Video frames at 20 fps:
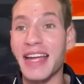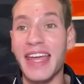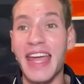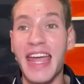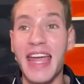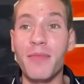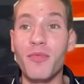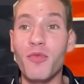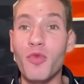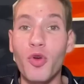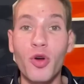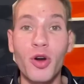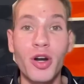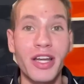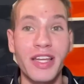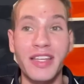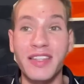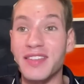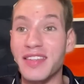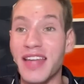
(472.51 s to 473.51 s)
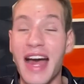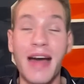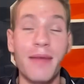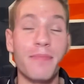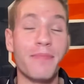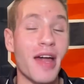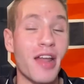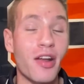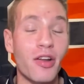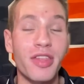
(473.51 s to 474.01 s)
Cam Ward is not
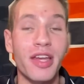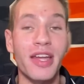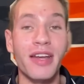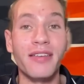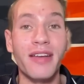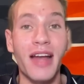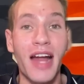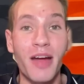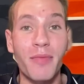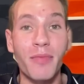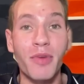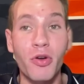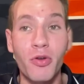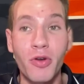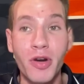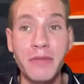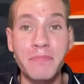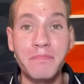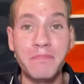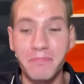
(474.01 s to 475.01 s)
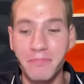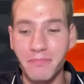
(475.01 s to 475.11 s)
better than Kyle McCord.